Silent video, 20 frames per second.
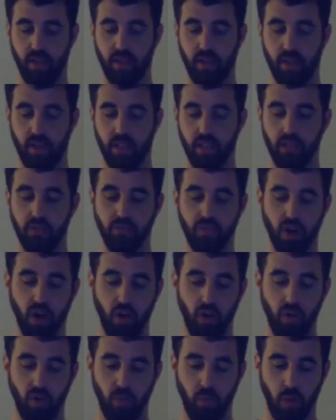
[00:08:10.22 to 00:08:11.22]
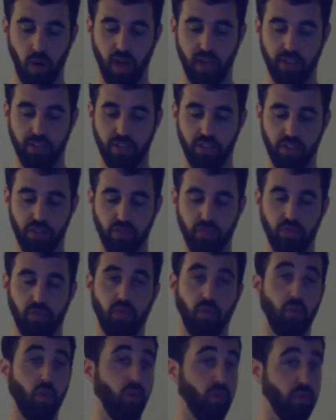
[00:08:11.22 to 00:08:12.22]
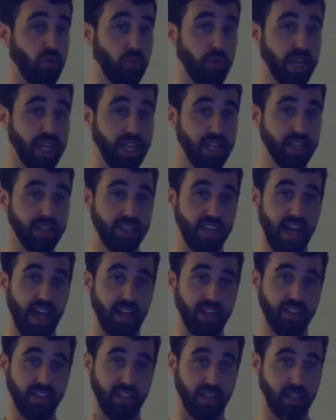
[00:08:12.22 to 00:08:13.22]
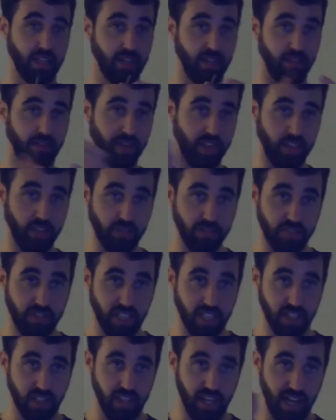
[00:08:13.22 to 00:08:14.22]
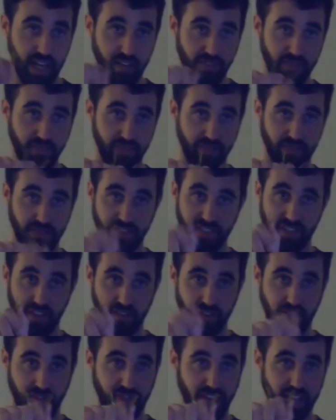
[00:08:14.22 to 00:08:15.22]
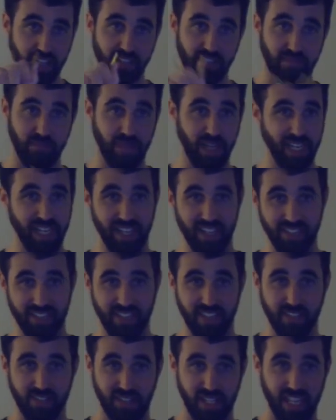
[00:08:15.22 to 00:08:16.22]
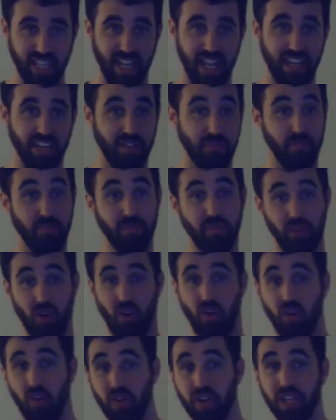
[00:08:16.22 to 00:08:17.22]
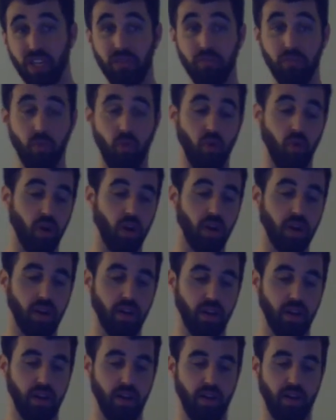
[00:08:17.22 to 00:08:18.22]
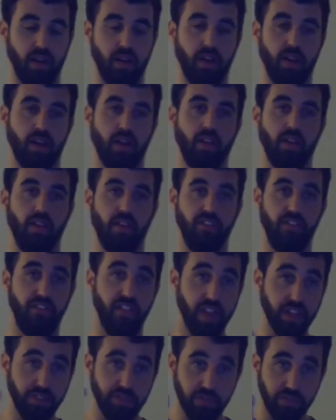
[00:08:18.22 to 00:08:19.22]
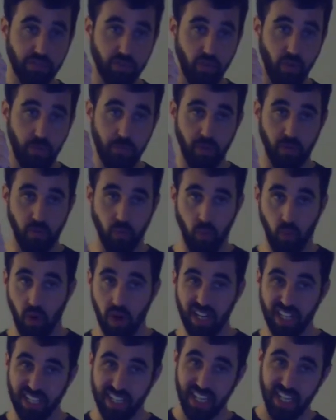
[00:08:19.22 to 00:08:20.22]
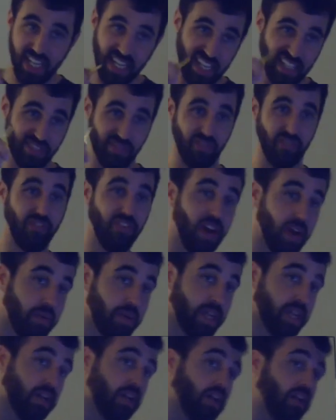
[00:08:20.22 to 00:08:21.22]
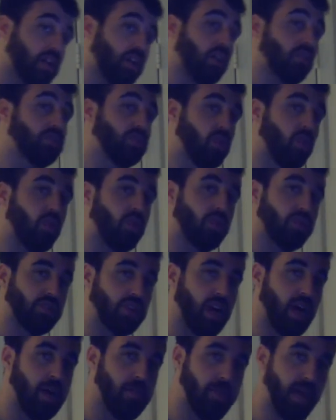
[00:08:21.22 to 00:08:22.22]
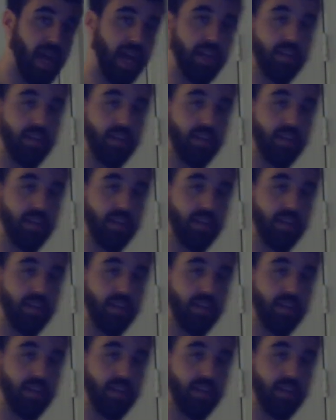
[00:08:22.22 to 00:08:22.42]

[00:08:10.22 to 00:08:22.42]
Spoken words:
You don't want to do the Wolverine tactic that you'll see a lot of self-defense, because this can end up hurting you more. The fencer's grip with one key is very good close quarters combat.